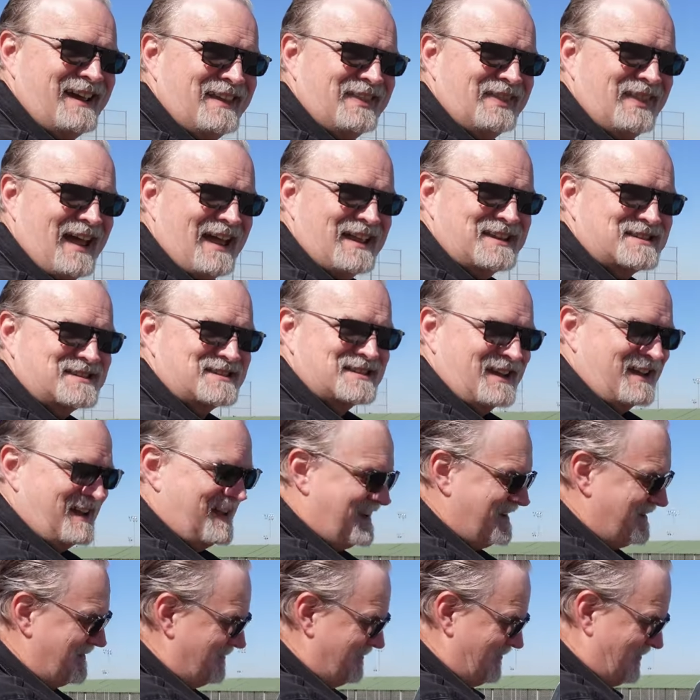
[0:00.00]
That's
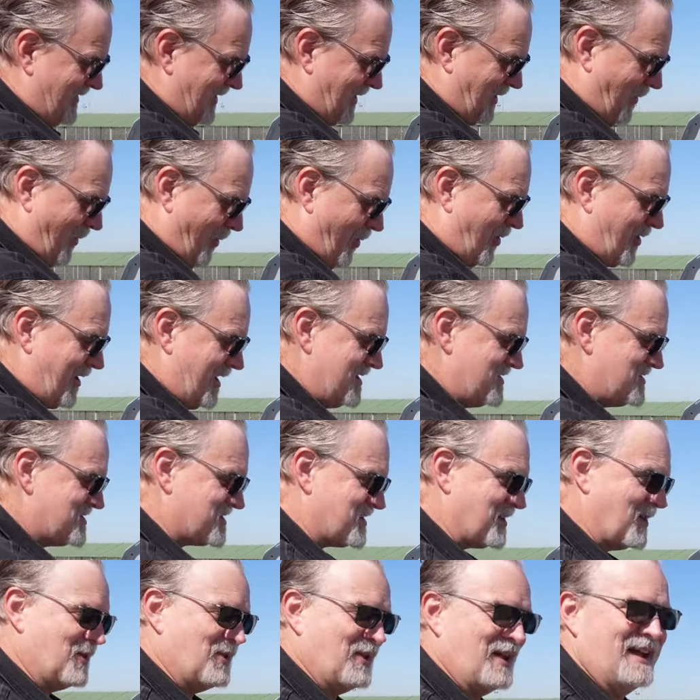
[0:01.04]
they're orange
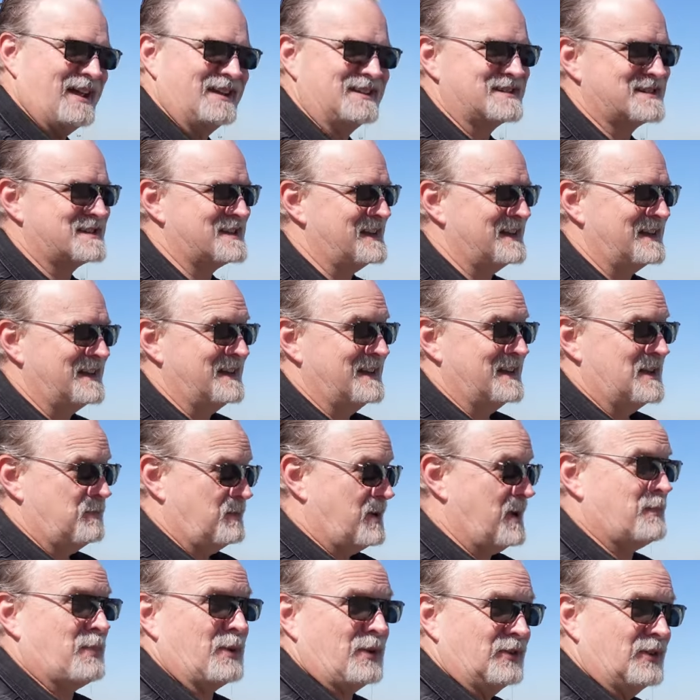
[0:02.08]
so that
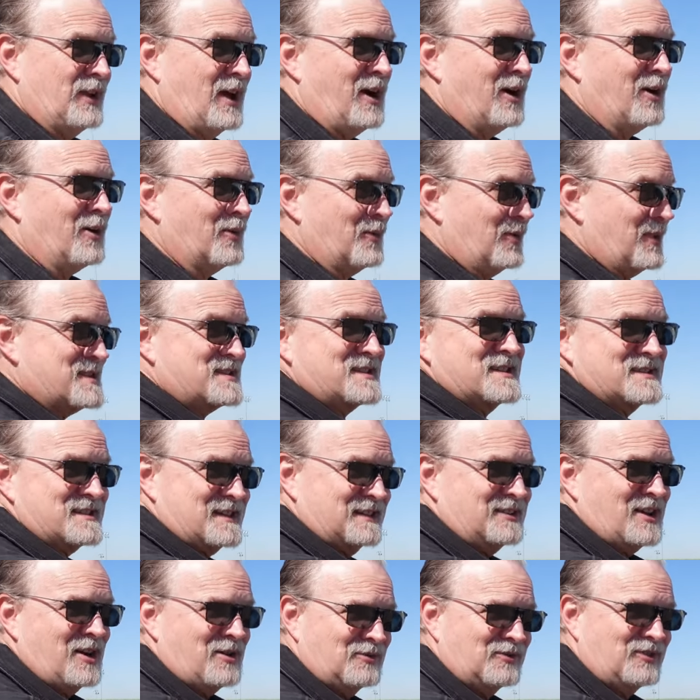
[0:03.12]
people know this is a
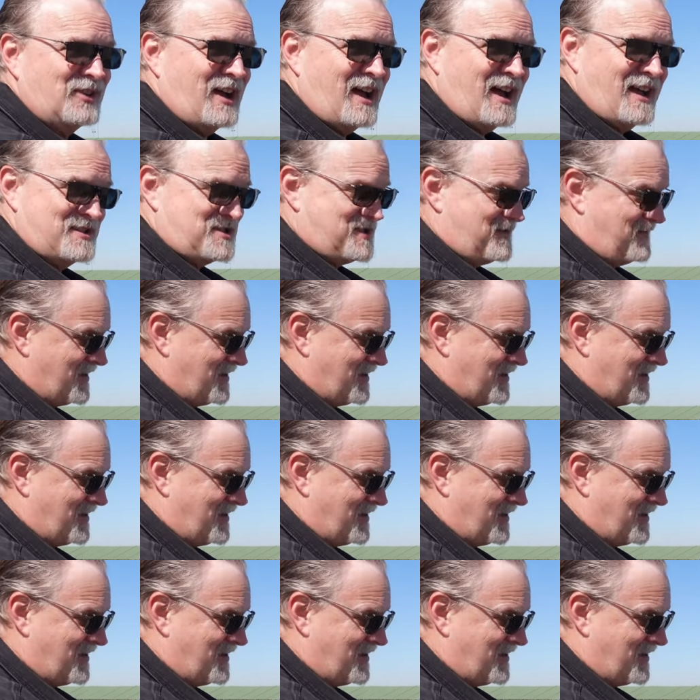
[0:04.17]
don't touch.